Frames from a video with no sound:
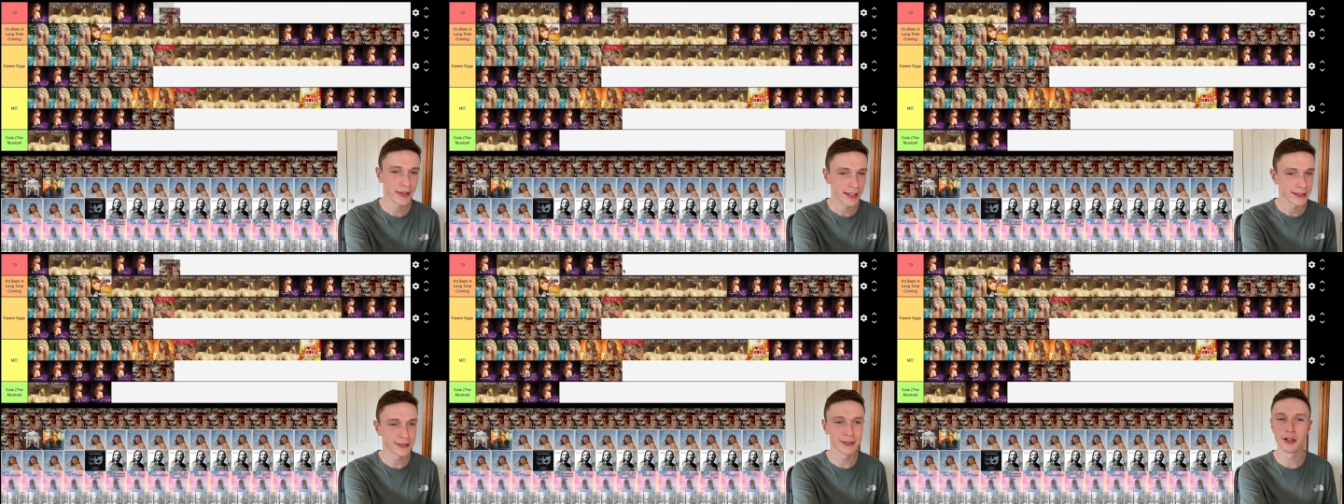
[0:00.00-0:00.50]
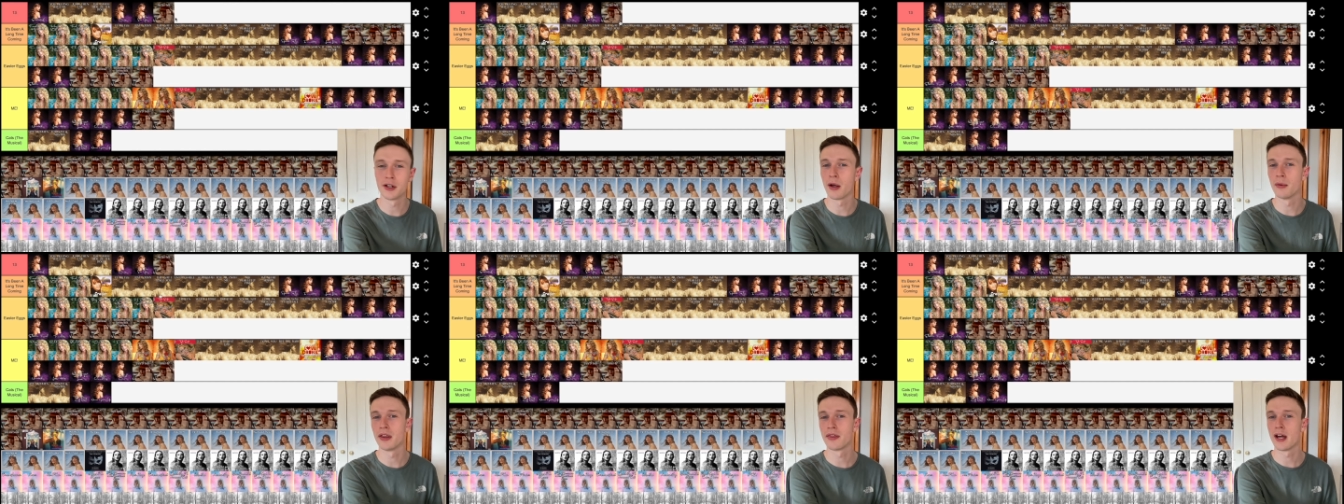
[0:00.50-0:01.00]
It's gonna go
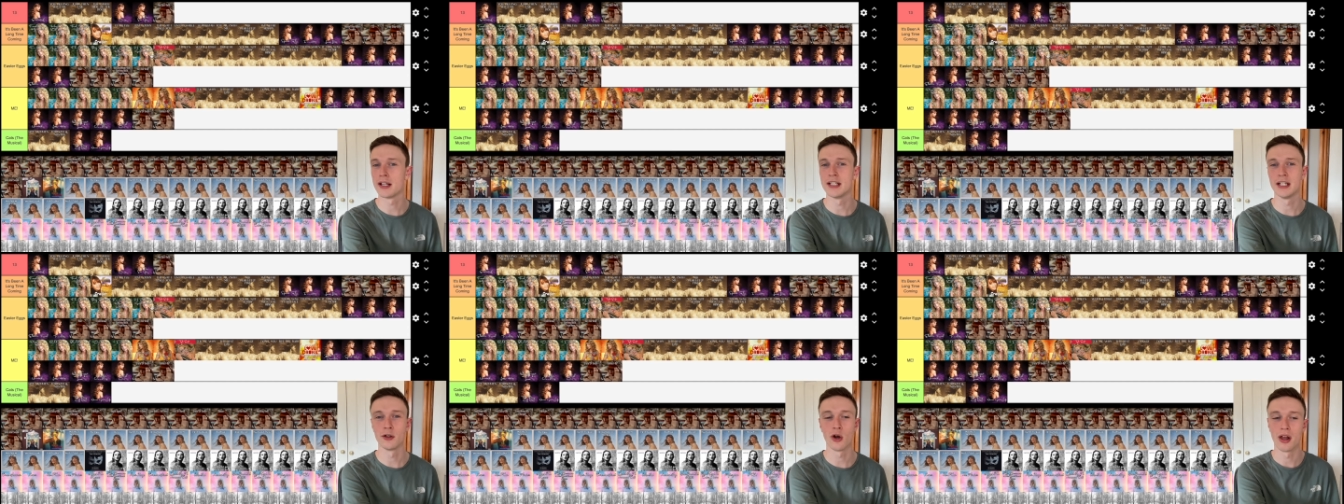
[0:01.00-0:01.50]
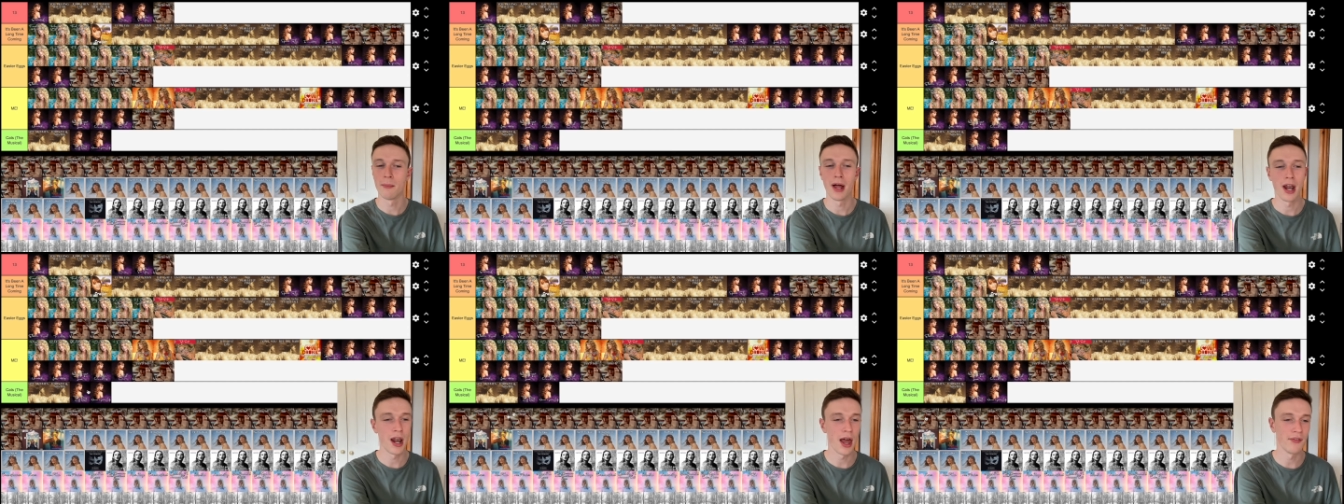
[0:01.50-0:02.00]
in the 13 column.
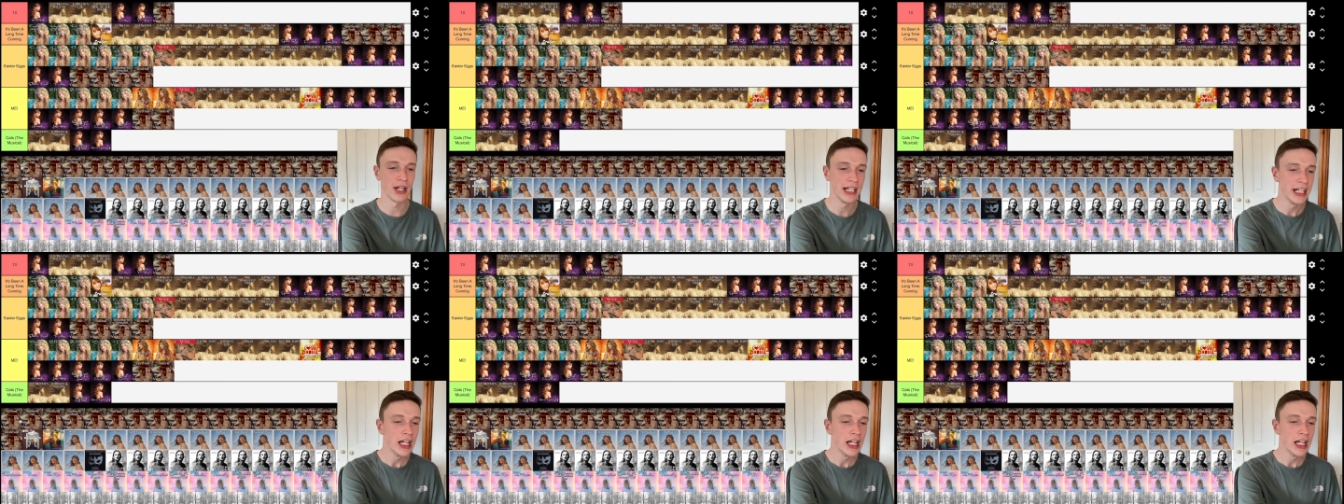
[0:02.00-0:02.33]
Love it.